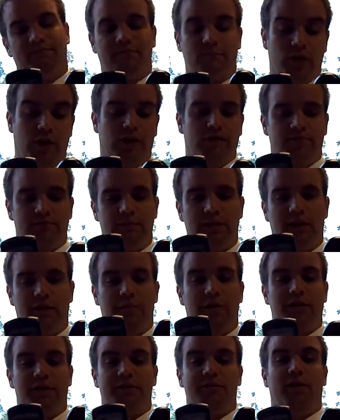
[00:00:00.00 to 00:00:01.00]
Well, not
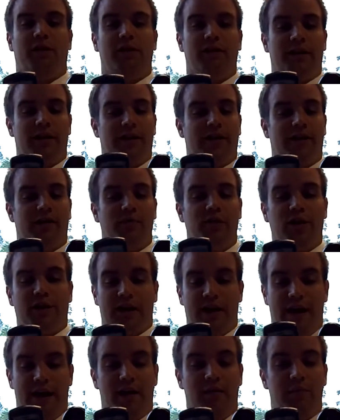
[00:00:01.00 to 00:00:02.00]
much smaller now that I'm looking
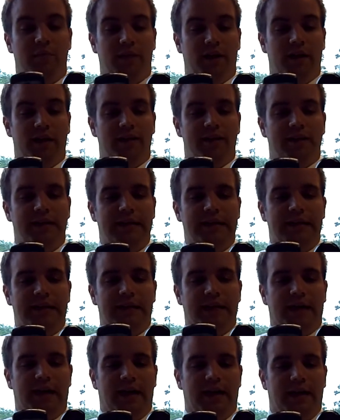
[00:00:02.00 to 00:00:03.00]
at it, but
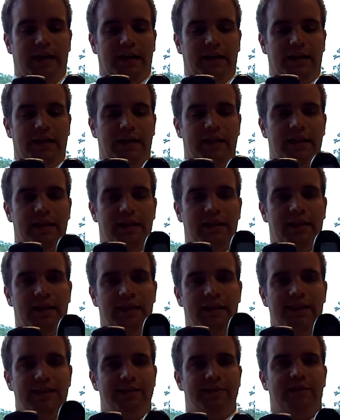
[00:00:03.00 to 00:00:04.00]

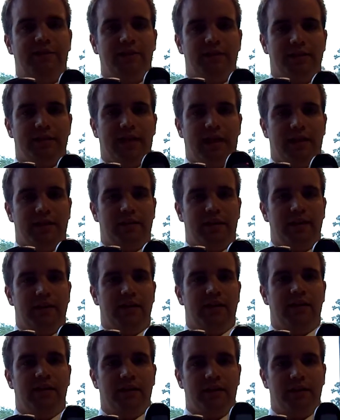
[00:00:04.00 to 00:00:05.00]
this feels like they
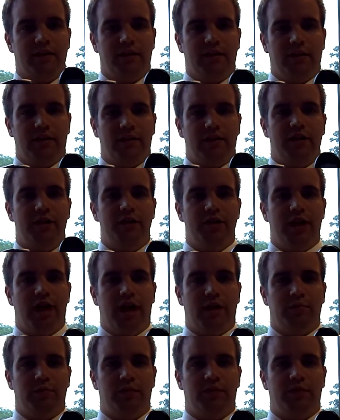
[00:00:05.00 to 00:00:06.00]
did a good
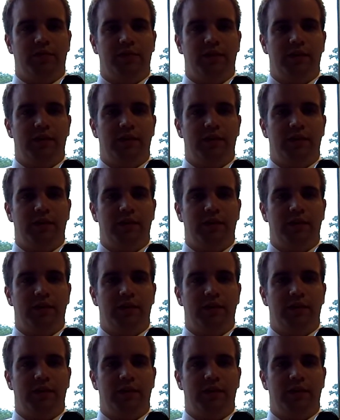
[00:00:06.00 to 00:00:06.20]
job of